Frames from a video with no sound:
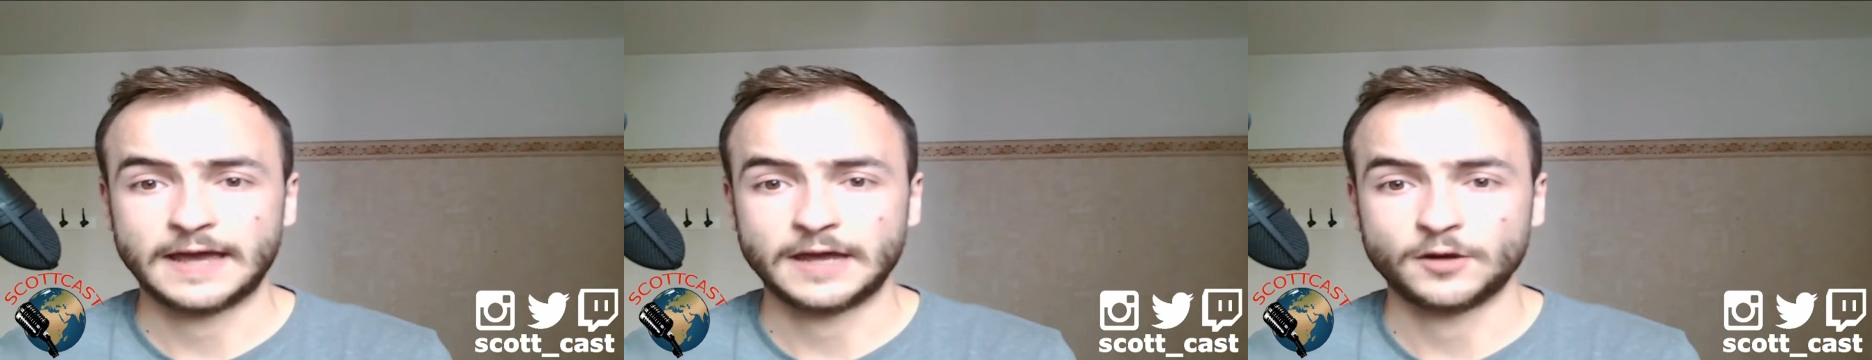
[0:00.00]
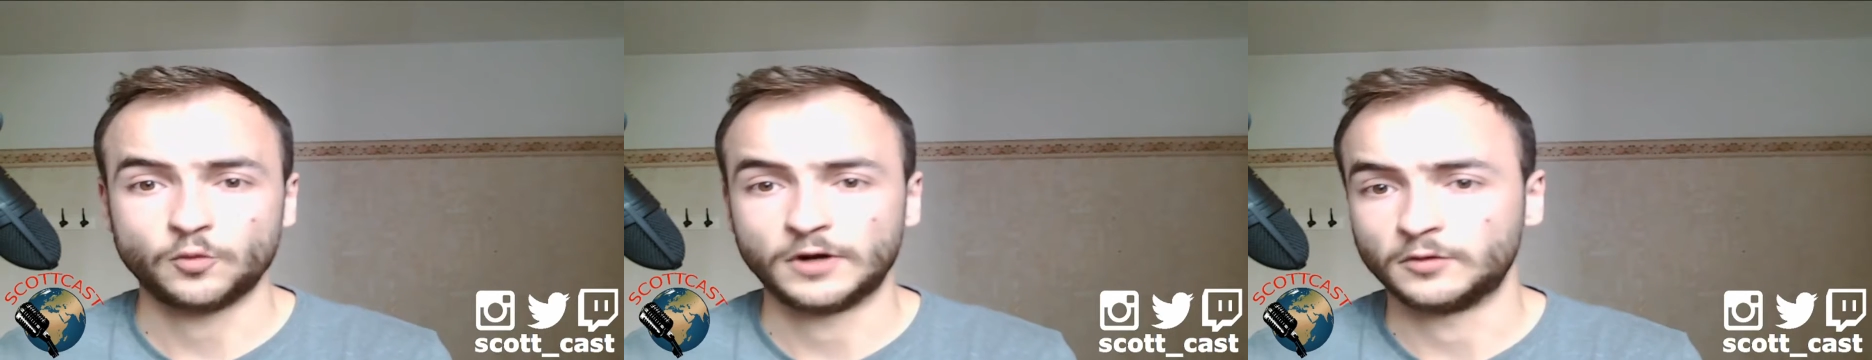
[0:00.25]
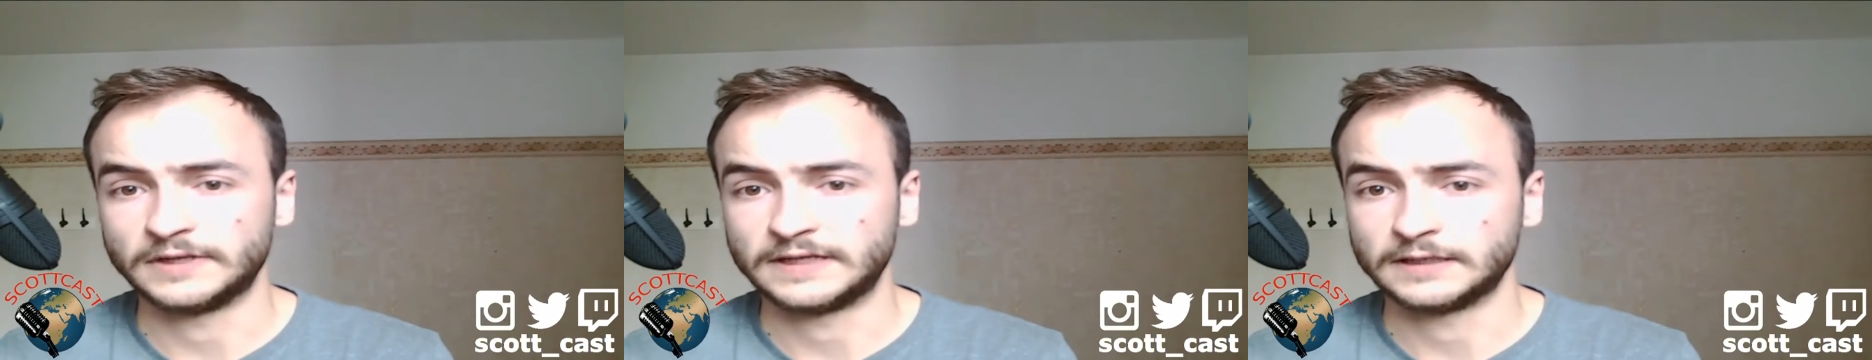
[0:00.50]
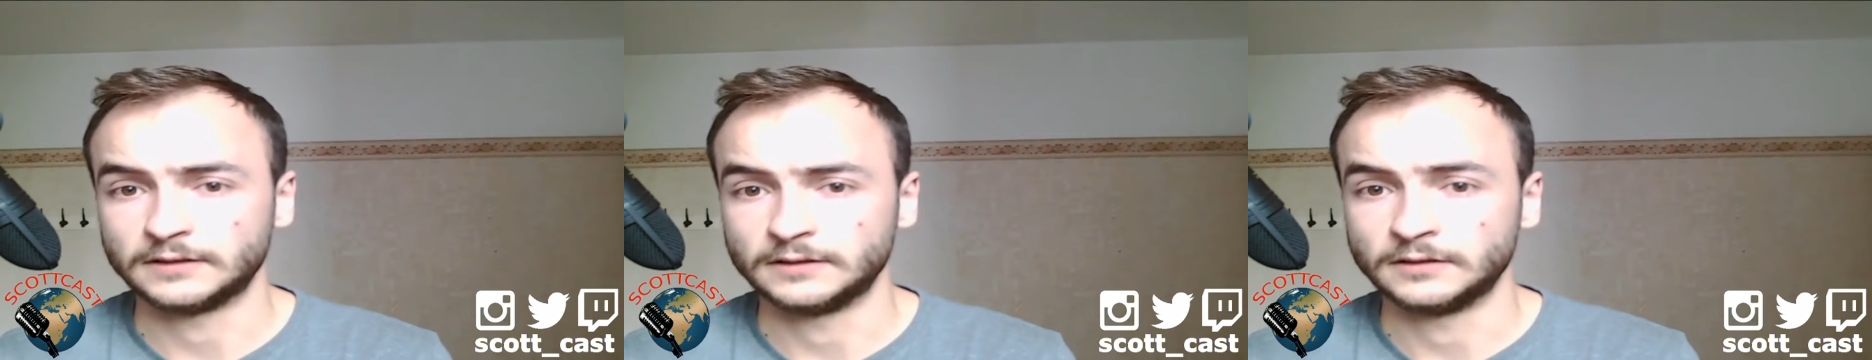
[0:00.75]
where we
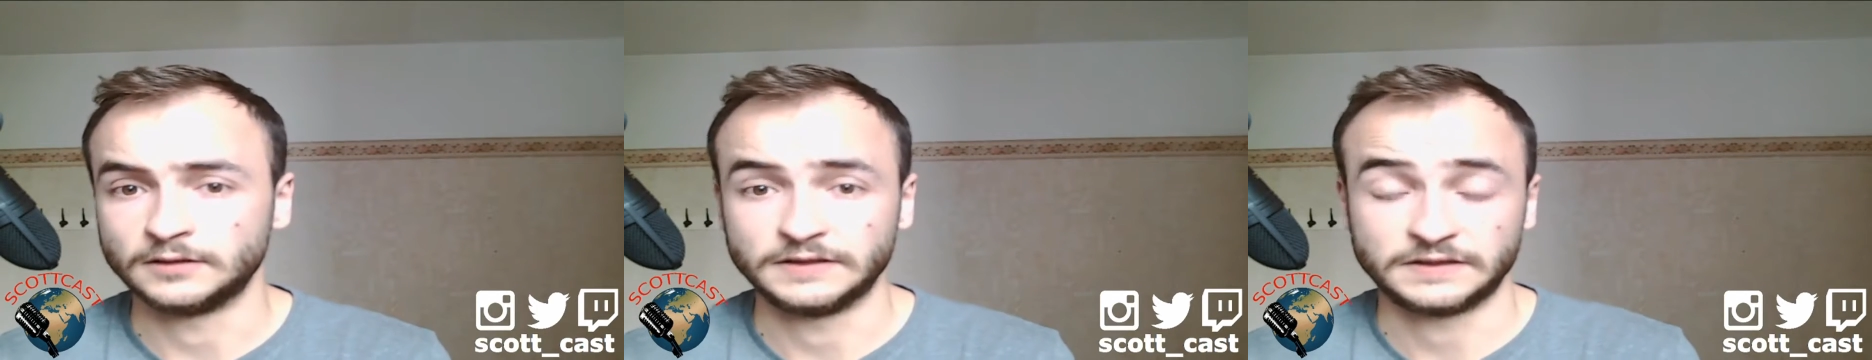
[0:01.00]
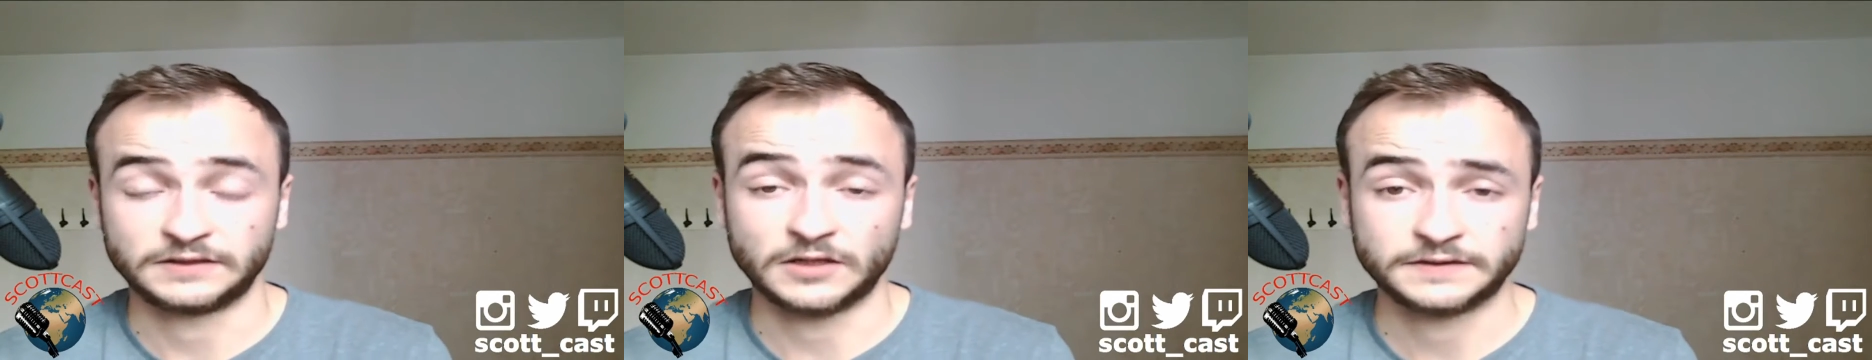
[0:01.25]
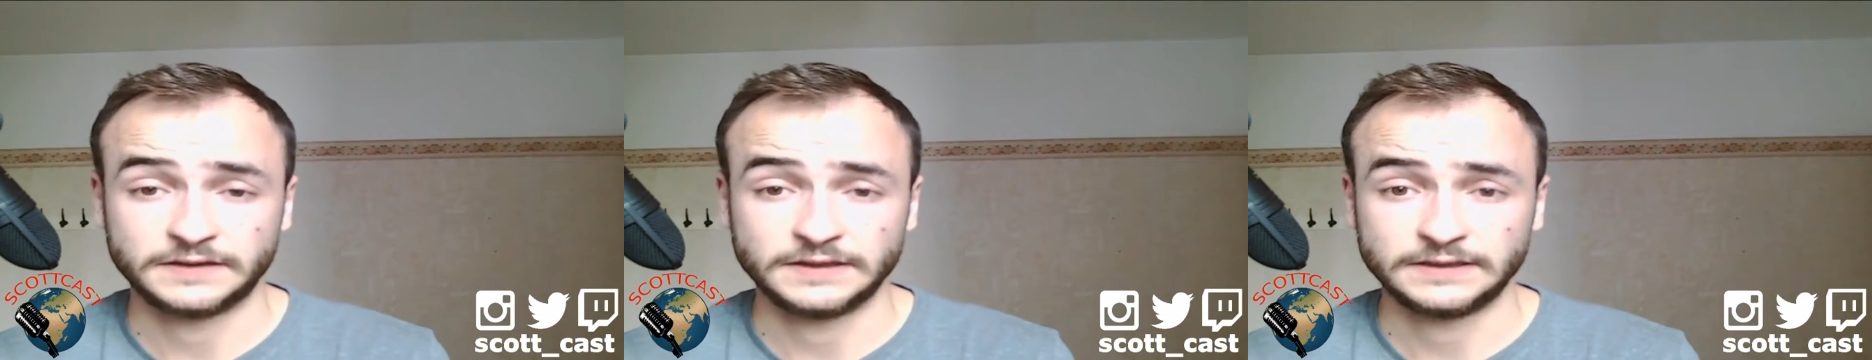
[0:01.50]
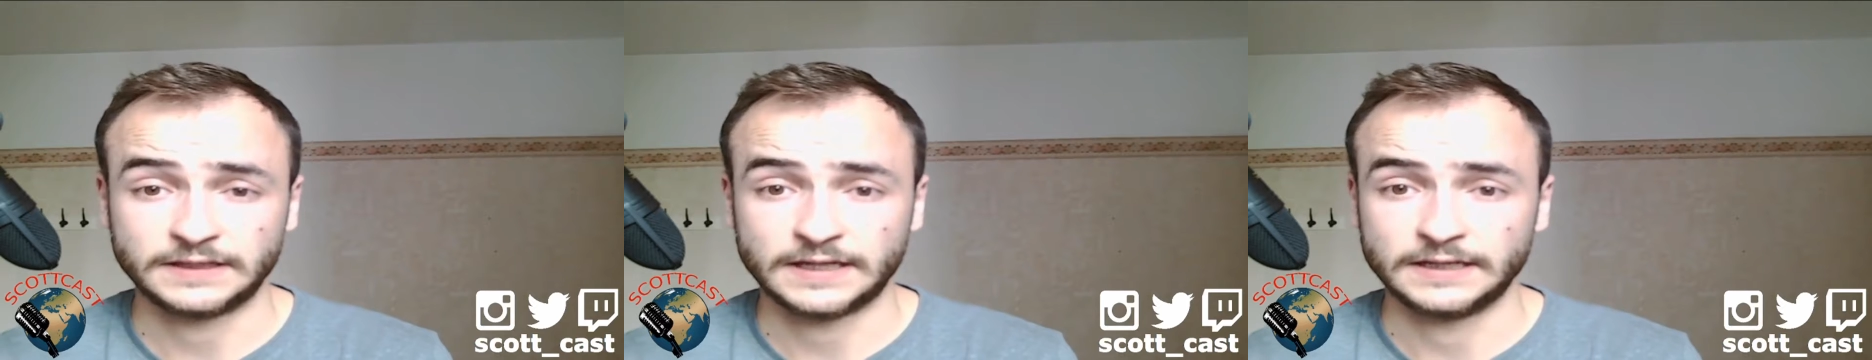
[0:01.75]
can discuss these
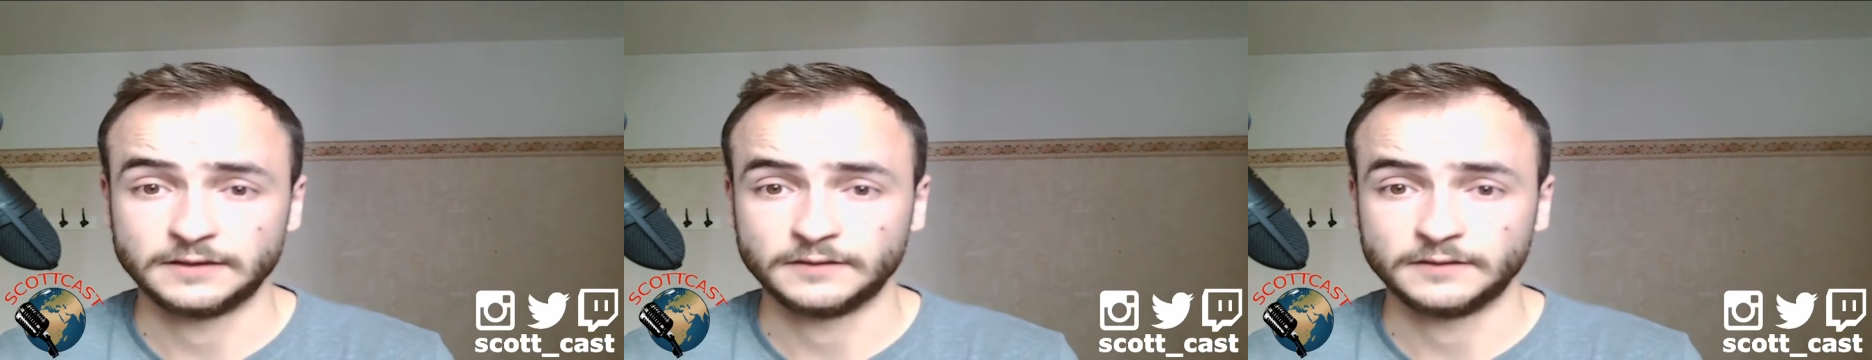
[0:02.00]
kind